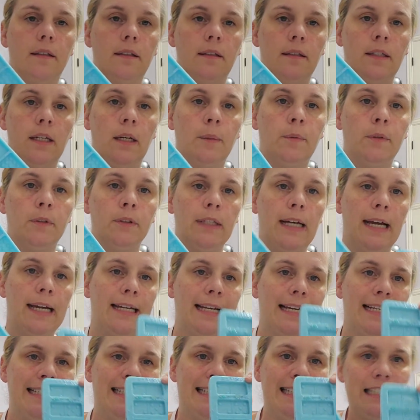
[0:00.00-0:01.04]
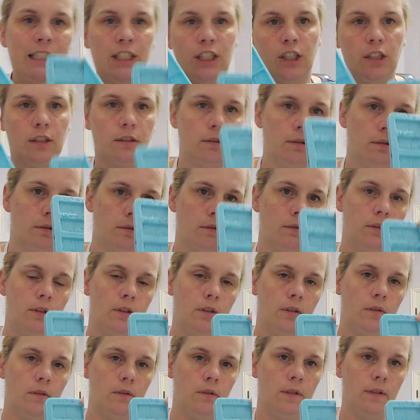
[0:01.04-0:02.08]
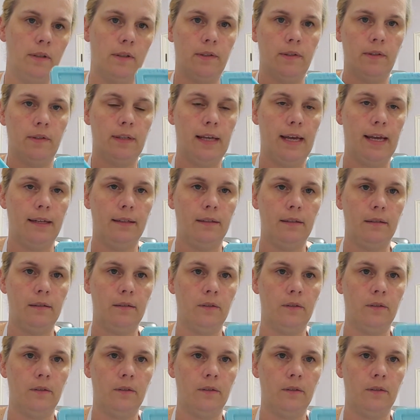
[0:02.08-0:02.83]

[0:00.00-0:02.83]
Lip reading: double 9 addition to the set.